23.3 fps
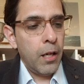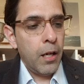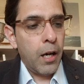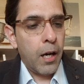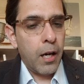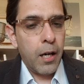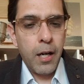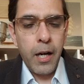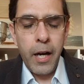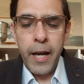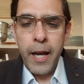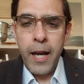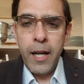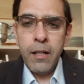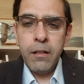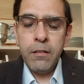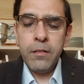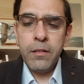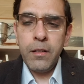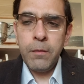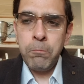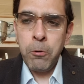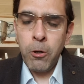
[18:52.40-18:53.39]
I had
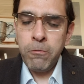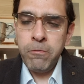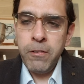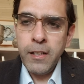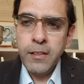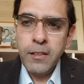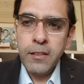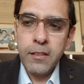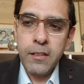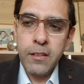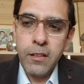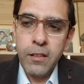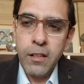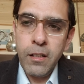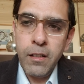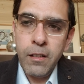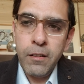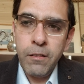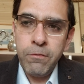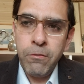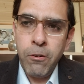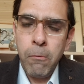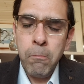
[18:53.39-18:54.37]
a
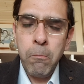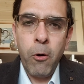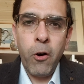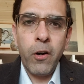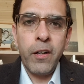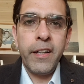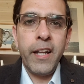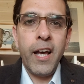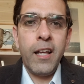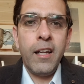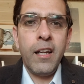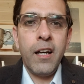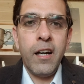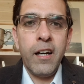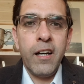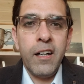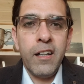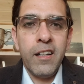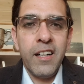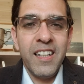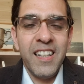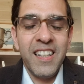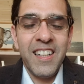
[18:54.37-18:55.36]
professor from
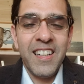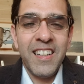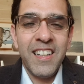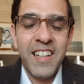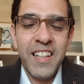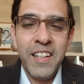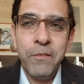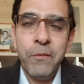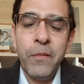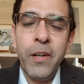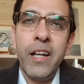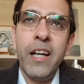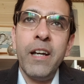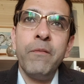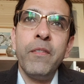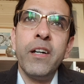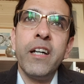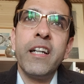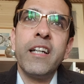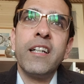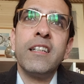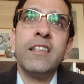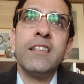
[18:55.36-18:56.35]
Montana,
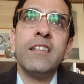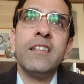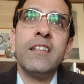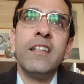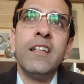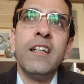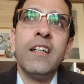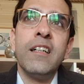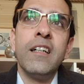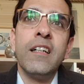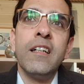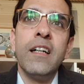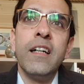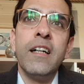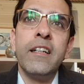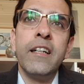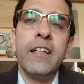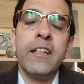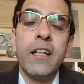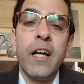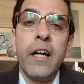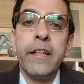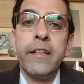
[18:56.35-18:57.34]
American
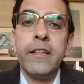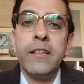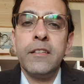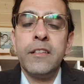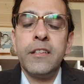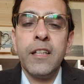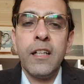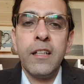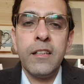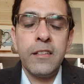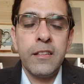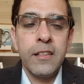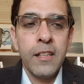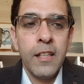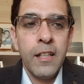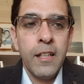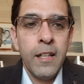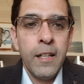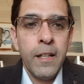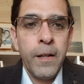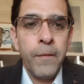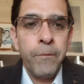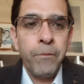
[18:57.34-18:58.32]
retired judge,
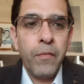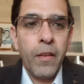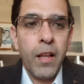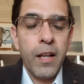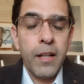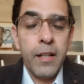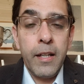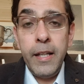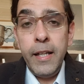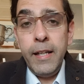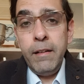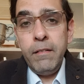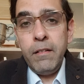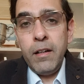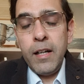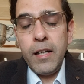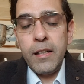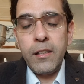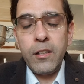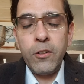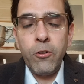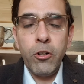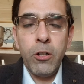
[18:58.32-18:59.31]
and he
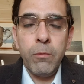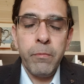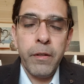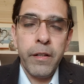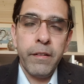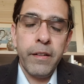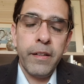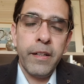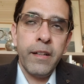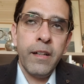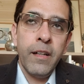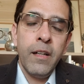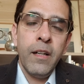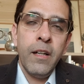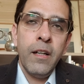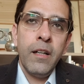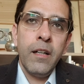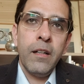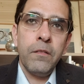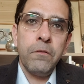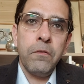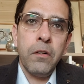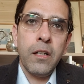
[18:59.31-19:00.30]
had told me
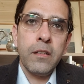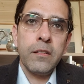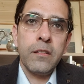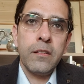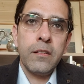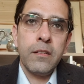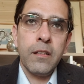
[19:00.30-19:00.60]
once